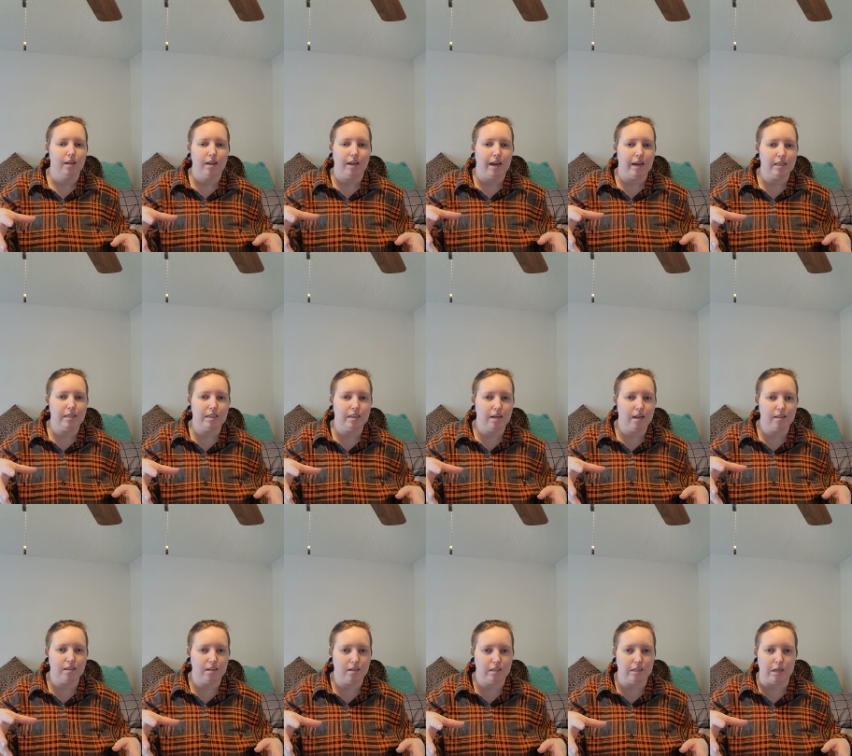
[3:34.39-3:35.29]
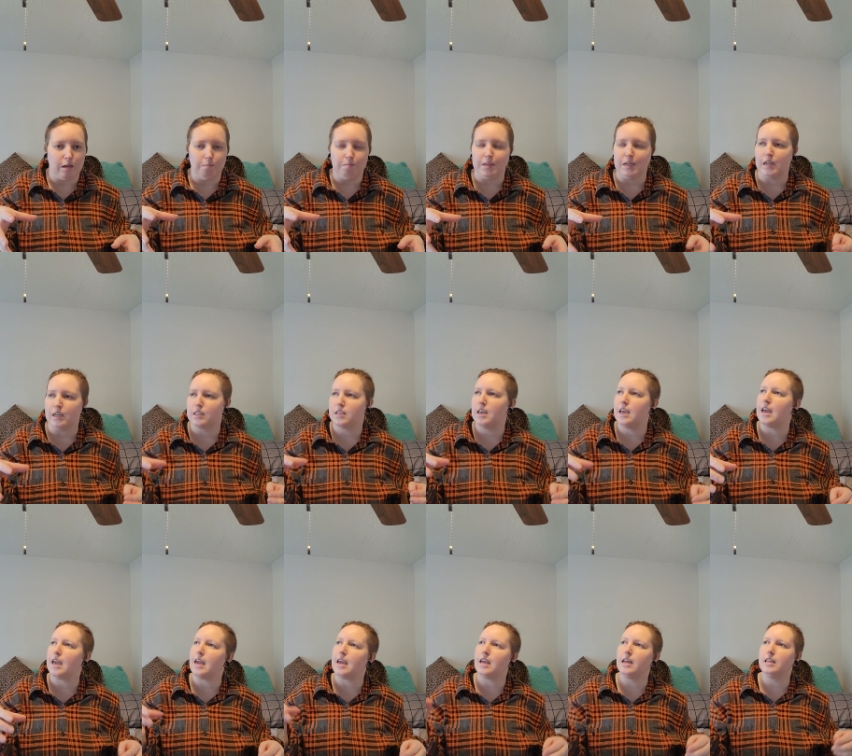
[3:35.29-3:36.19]
that's another subject,
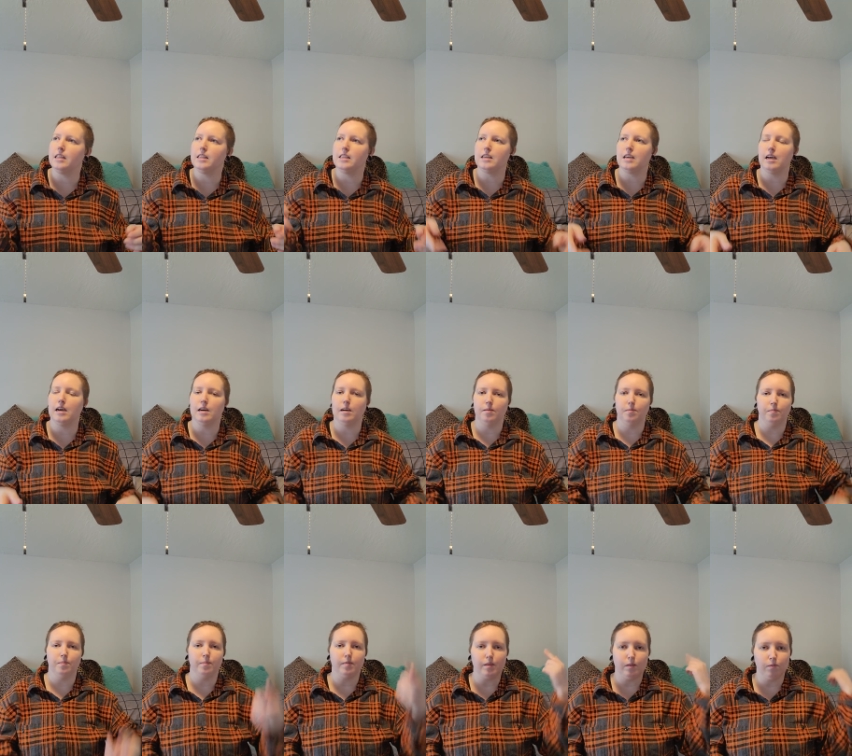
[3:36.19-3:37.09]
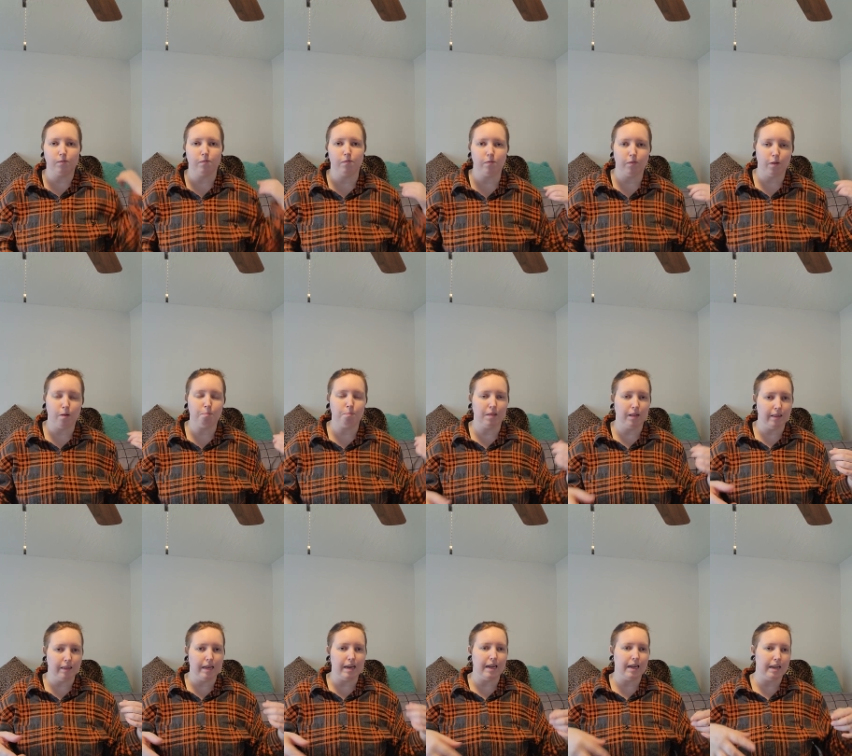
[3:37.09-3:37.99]
and you flip the
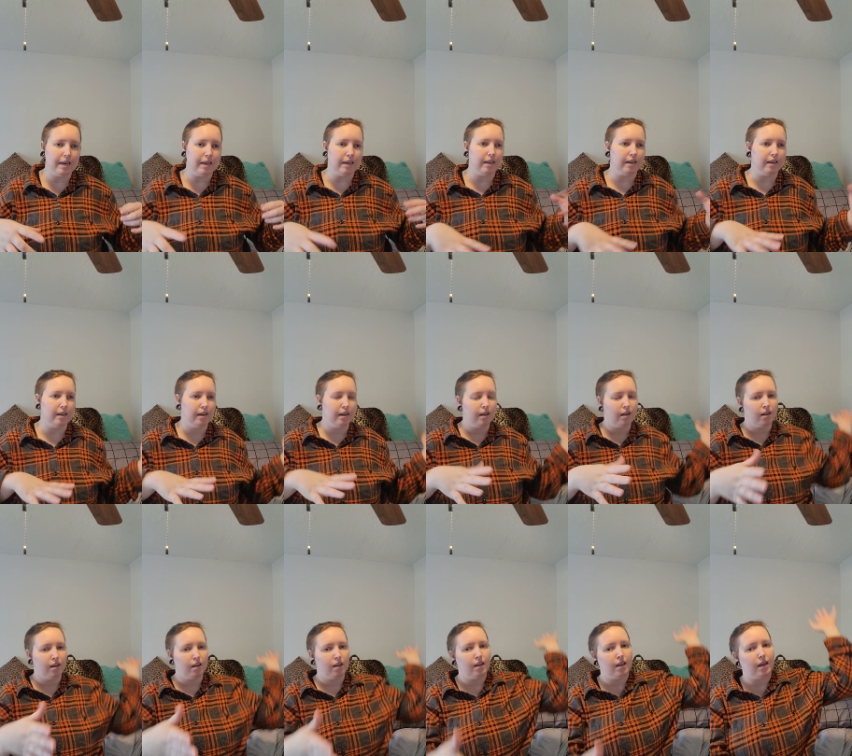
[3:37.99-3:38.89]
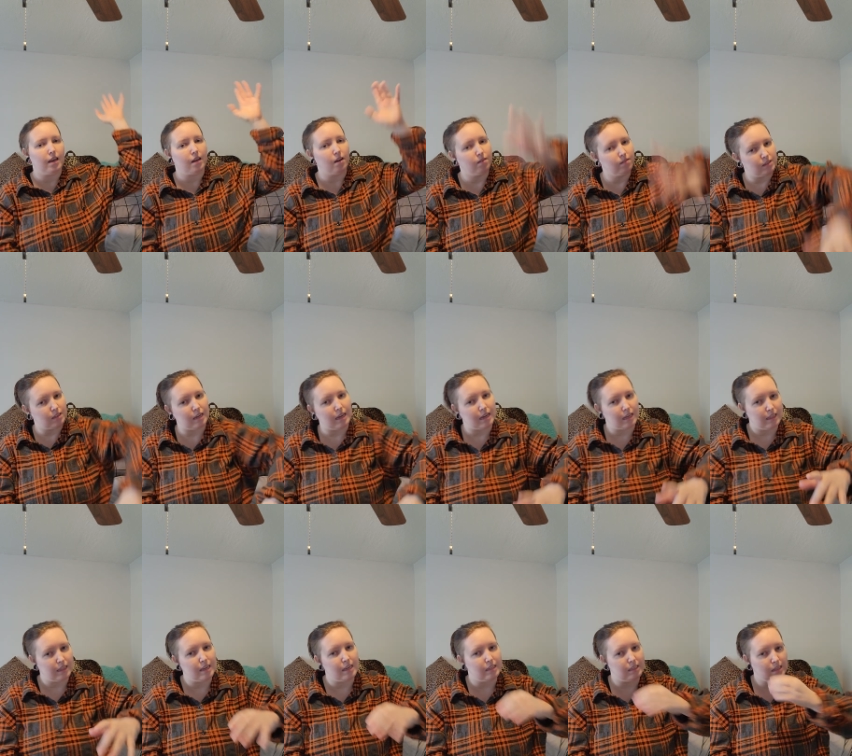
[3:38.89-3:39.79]
lid and it goes like
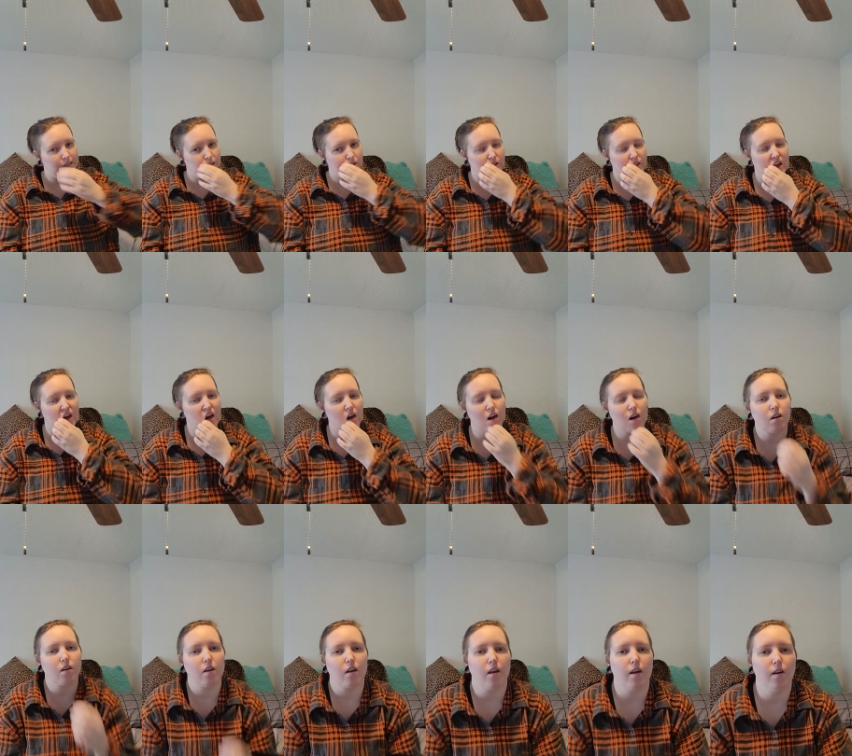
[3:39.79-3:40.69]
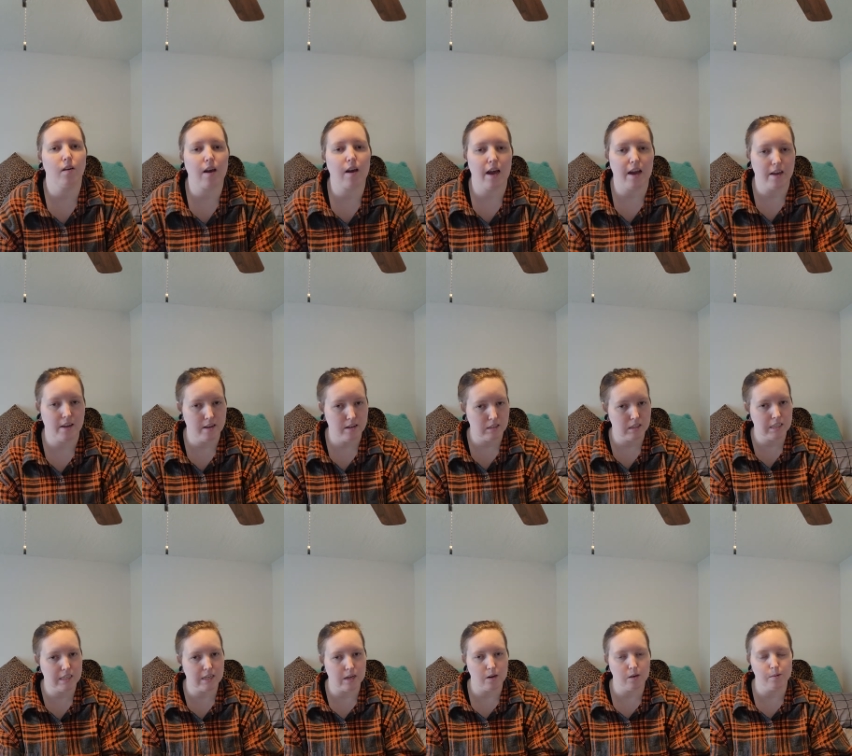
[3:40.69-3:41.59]
this into there. Okay,
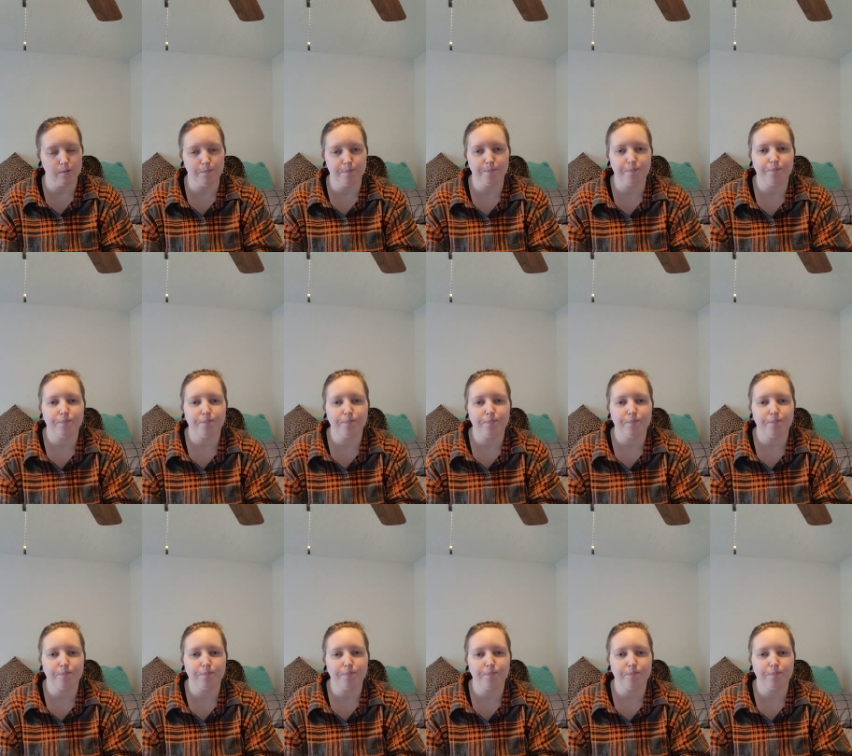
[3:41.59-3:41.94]
so